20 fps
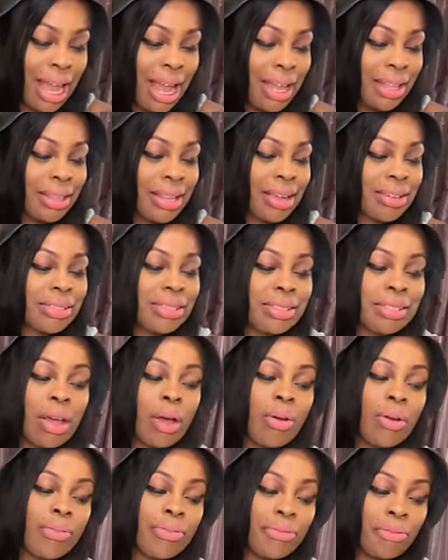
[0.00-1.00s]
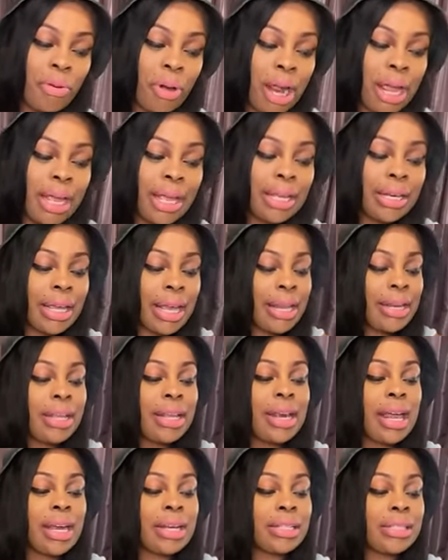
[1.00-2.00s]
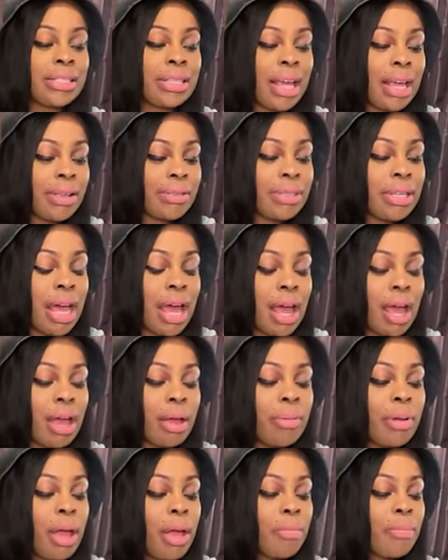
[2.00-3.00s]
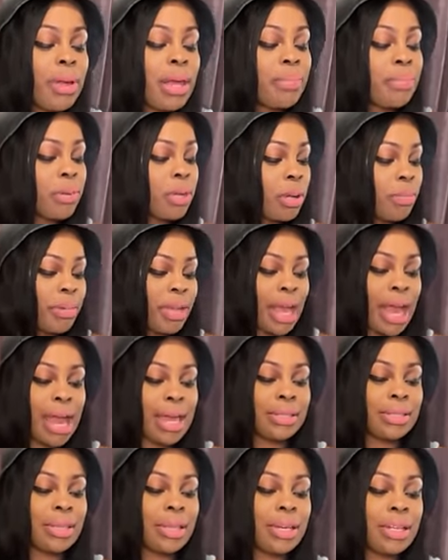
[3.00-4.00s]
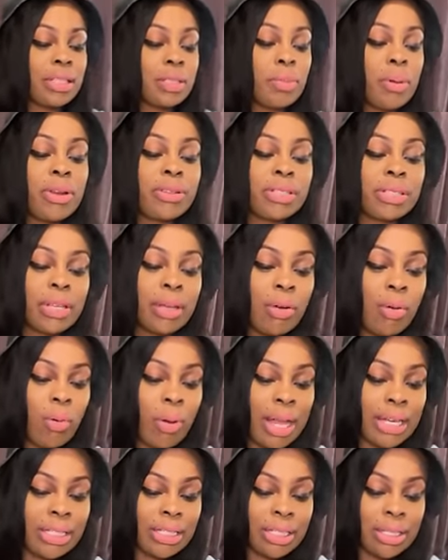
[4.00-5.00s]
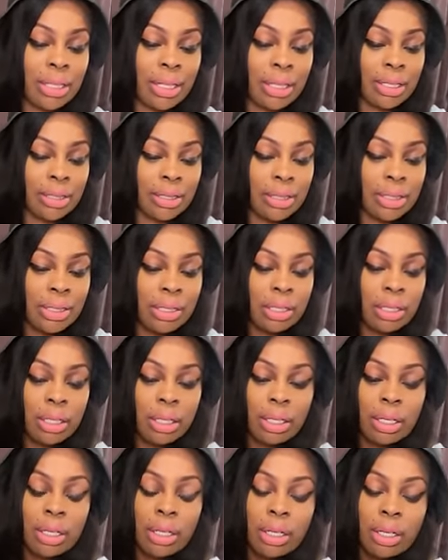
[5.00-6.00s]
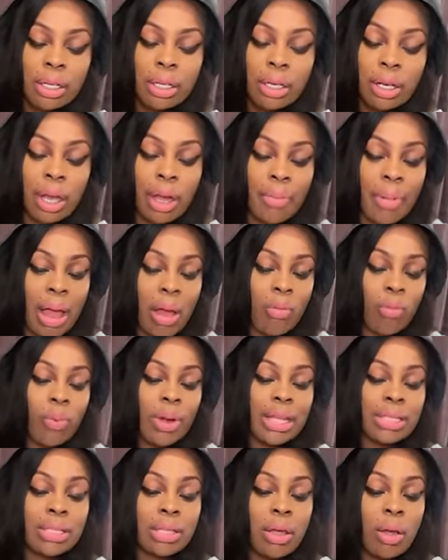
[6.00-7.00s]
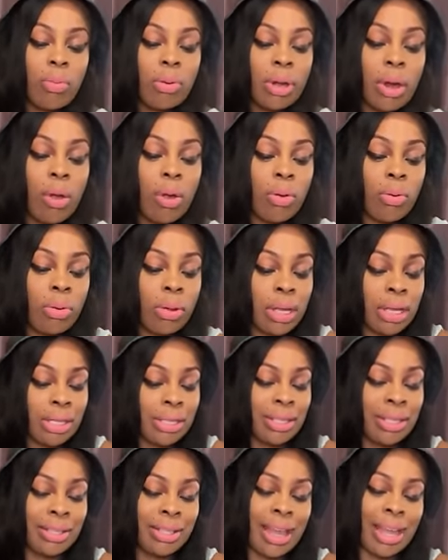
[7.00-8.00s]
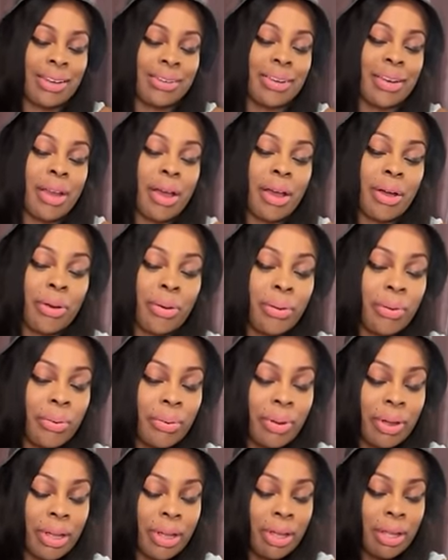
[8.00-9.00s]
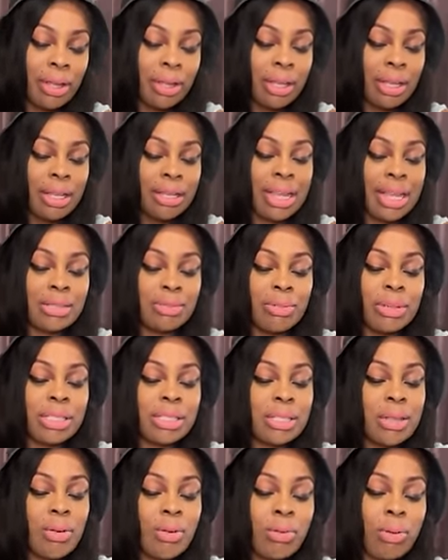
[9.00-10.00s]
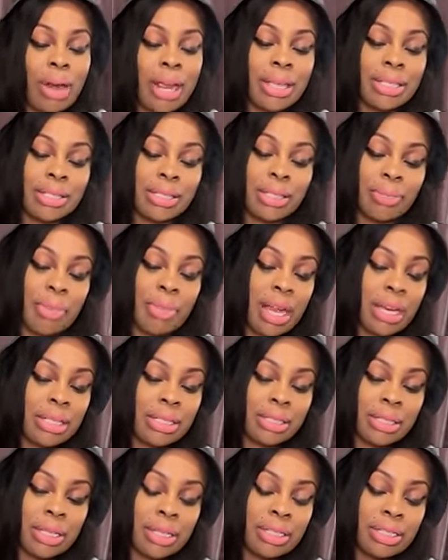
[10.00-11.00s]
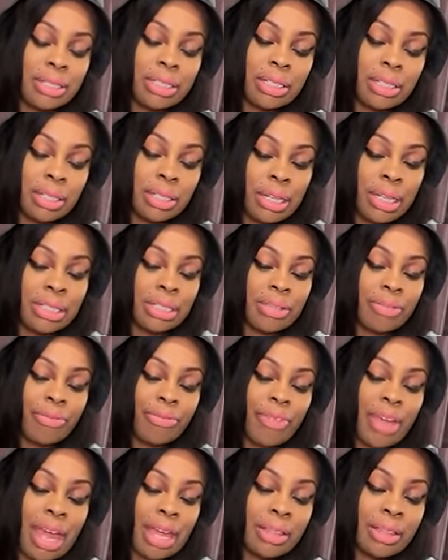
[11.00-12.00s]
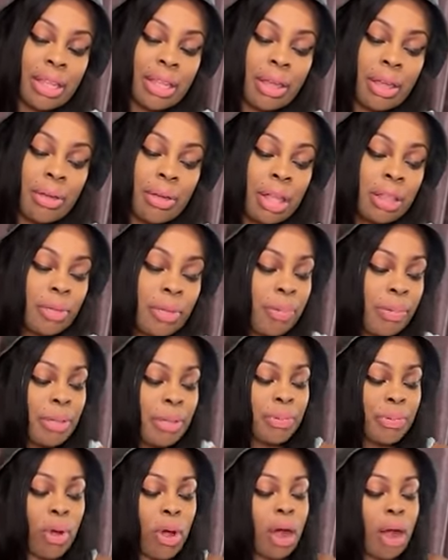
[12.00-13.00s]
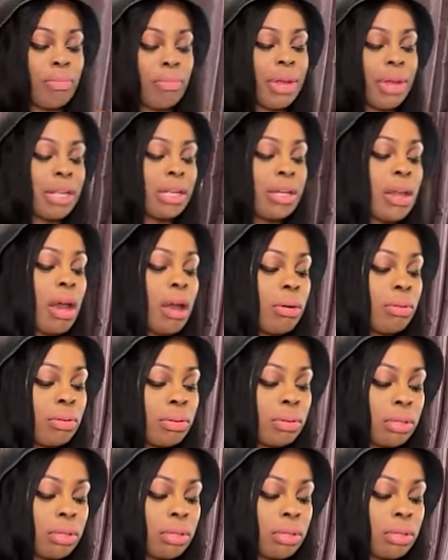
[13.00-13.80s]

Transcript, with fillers: They're so afraid. And then at the same time, people could be asking this person questions about what's going on because they know. That's what's so crazy about this energy, is the fact that other people already know.